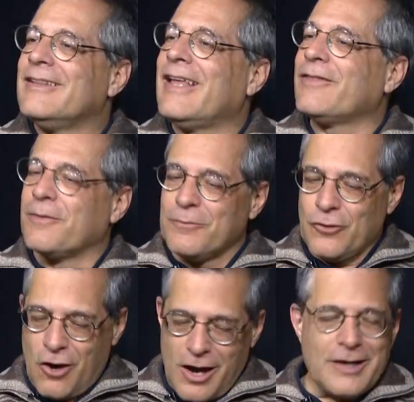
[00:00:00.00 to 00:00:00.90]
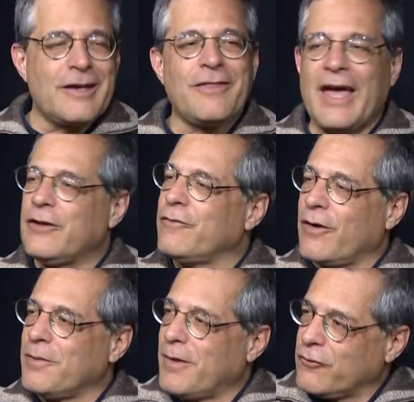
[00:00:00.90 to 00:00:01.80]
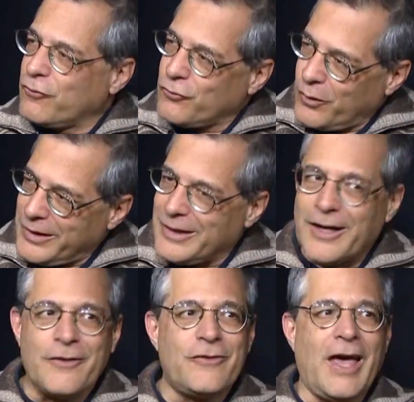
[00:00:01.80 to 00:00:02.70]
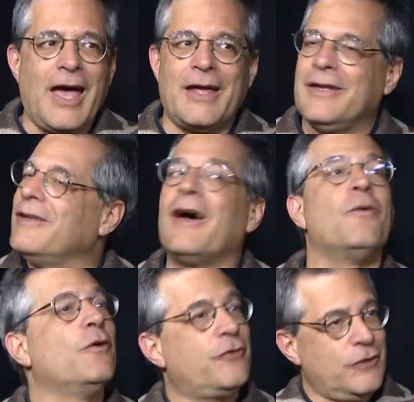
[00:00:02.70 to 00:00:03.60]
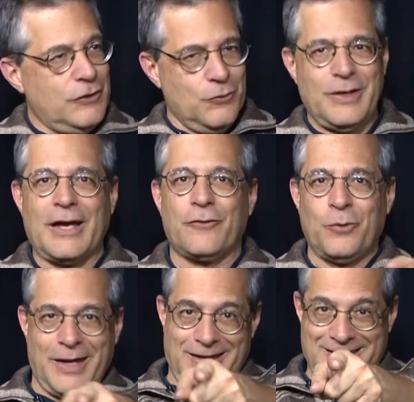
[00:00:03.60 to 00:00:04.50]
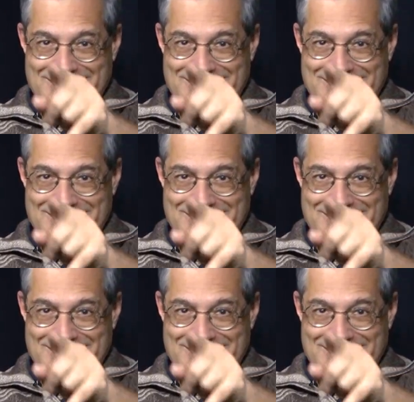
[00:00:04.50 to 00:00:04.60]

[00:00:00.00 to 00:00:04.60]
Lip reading: Let them talk. Thank you very much for joining us, and we'll see you next week.